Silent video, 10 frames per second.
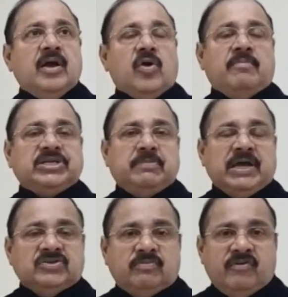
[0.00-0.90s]
commercial
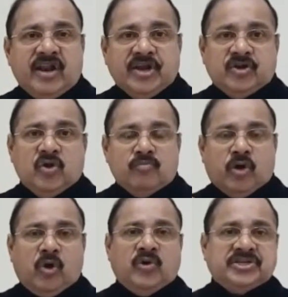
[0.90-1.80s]
banks will be willing to give more
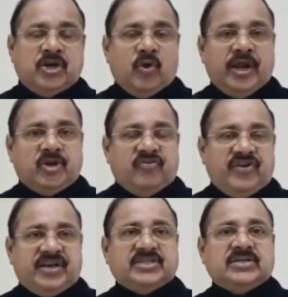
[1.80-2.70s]
loans at low rate of
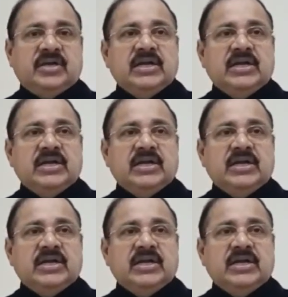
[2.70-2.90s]
interest